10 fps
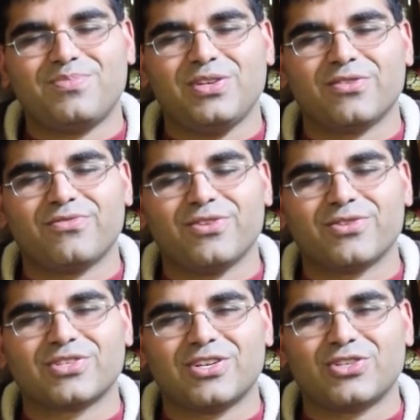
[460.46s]
your
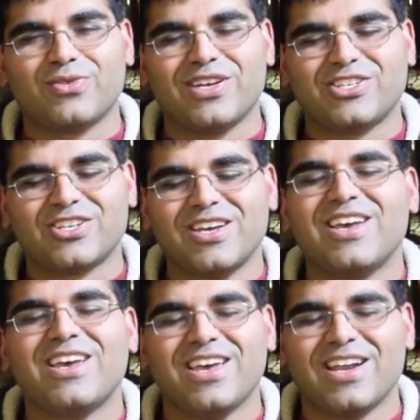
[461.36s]
viewers on Twitch,
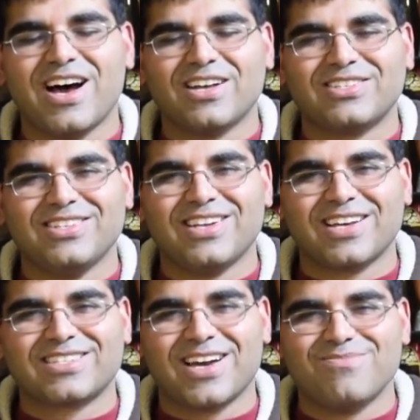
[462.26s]
and I'll see you
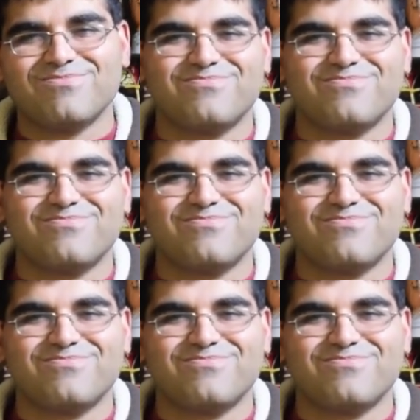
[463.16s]
next time.